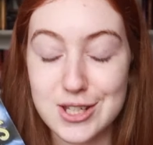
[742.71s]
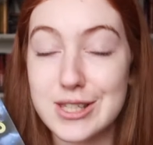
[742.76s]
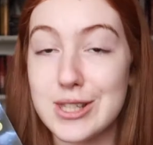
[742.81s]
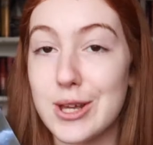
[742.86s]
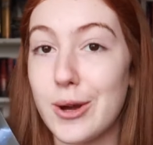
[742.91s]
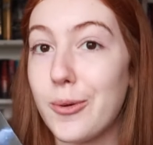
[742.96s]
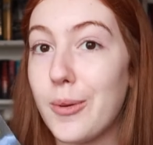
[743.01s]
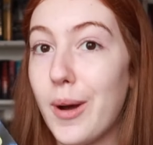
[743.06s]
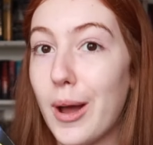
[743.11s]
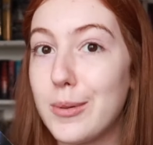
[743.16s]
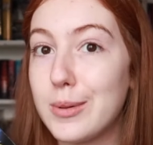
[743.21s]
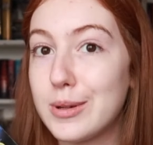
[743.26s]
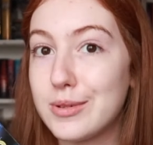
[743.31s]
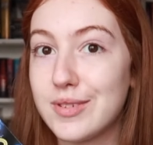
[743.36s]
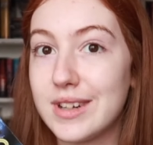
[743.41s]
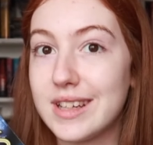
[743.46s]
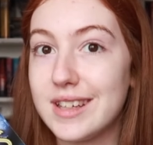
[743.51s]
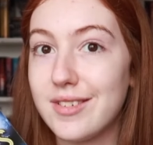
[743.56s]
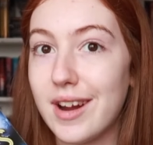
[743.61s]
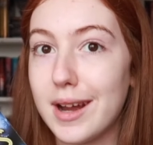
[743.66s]
So I would
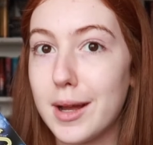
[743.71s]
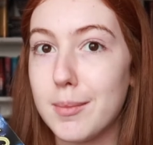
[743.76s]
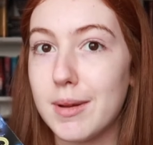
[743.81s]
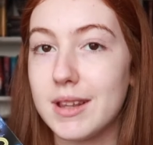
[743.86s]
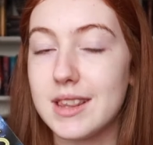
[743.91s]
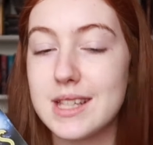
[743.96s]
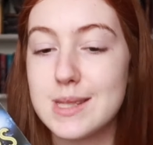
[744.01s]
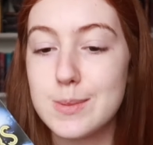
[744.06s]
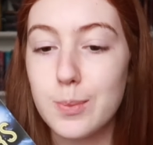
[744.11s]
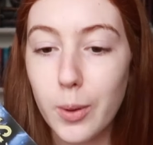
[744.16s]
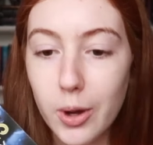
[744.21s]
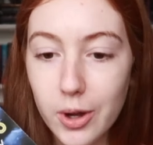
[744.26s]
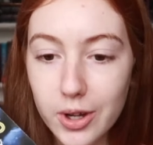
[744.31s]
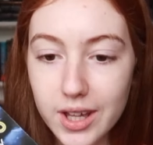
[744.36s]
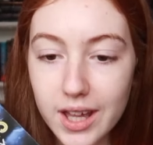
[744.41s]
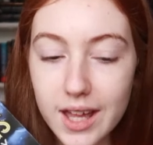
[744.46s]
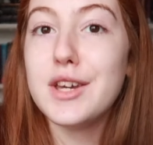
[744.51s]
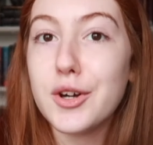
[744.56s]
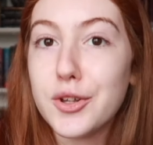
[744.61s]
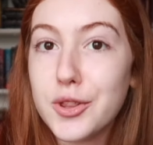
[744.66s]
really recommend this
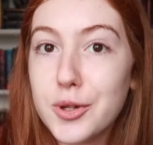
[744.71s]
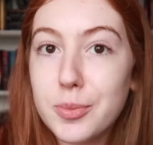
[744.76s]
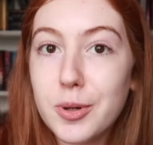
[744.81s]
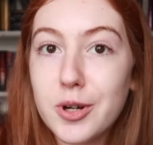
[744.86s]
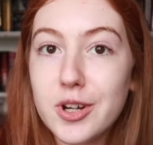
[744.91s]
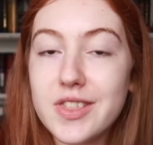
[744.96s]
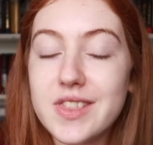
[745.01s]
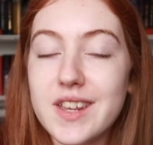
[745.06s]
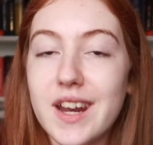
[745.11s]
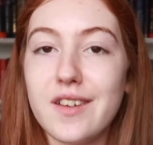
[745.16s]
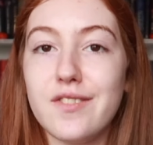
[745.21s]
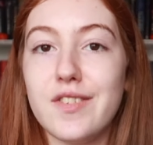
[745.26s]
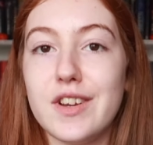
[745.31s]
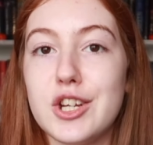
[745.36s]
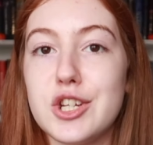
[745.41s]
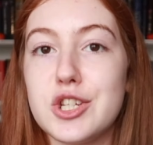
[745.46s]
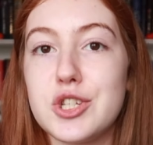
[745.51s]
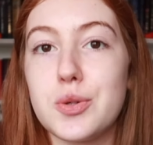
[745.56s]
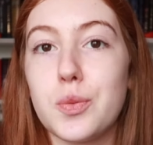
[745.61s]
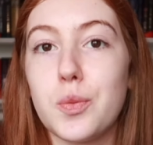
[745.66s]
book. The other book that I
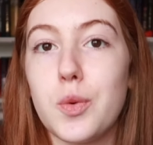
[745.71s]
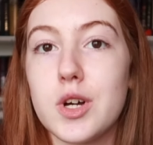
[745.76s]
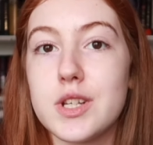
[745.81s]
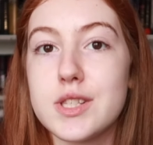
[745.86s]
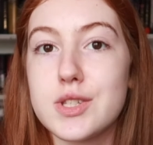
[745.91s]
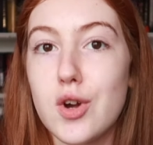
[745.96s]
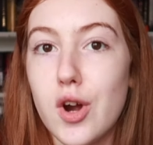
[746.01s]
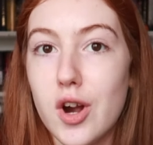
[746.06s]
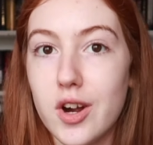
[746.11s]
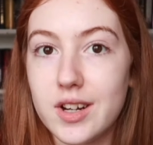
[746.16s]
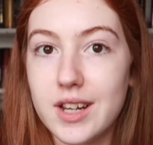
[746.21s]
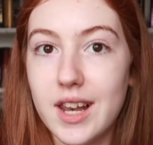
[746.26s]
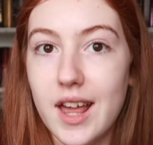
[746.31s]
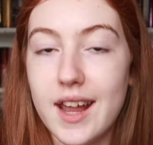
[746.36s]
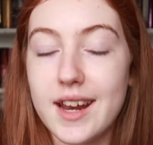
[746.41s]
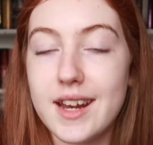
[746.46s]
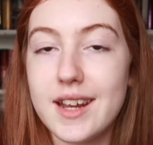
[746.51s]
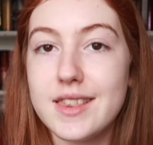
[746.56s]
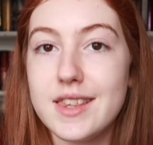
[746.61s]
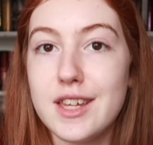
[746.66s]
finished was
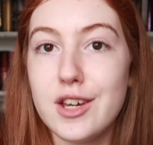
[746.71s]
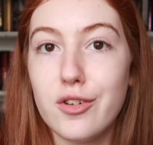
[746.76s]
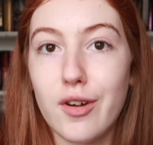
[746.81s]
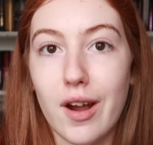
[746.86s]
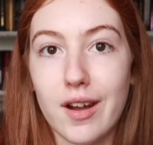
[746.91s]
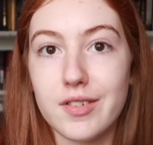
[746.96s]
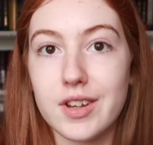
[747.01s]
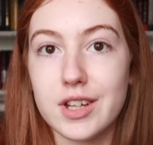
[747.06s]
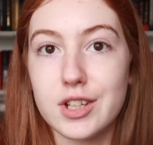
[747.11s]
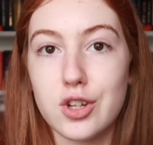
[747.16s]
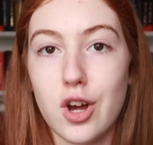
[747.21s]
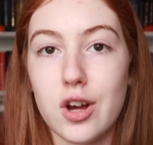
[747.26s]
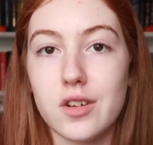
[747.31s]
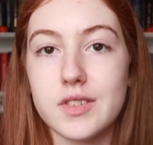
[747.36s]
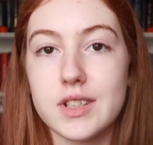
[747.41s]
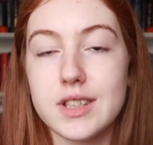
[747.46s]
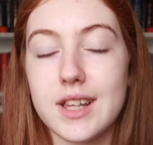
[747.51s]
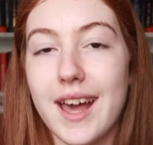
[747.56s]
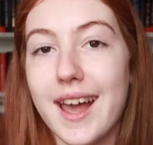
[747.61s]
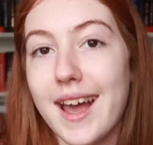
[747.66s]
Caroline, the graphic
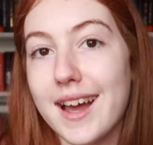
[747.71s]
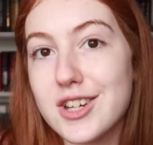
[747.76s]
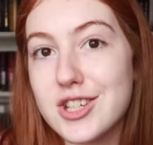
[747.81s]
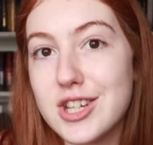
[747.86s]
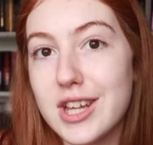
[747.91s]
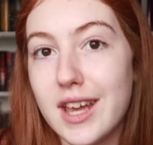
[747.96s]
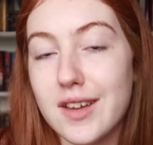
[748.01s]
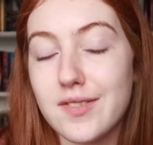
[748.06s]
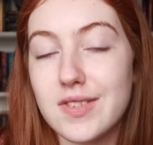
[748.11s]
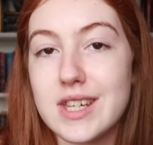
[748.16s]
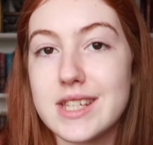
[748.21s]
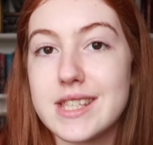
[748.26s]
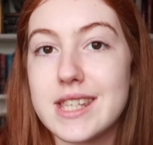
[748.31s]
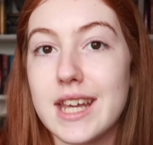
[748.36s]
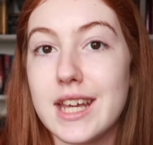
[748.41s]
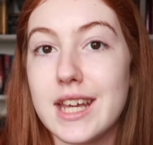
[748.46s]
novel. I actually gave this